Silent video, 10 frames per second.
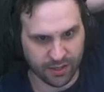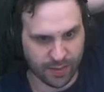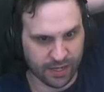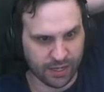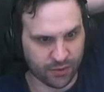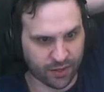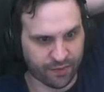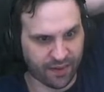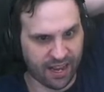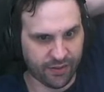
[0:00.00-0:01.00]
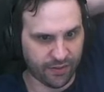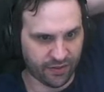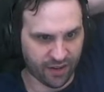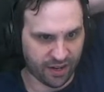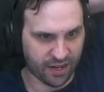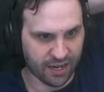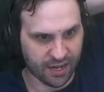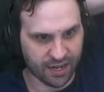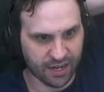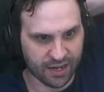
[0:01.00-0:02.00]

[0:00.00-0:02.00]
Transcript: SpaceX 25 is on uh,